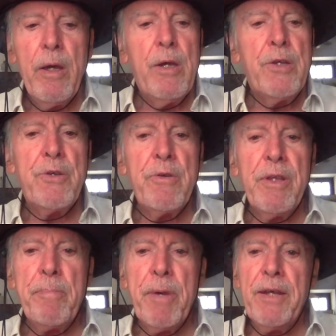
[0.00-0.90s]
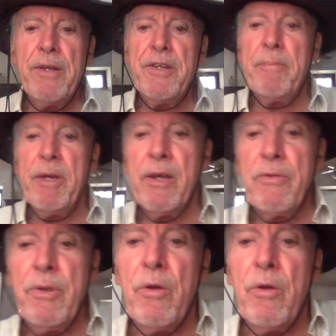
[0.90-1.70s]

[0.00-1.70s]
During the pandemic, the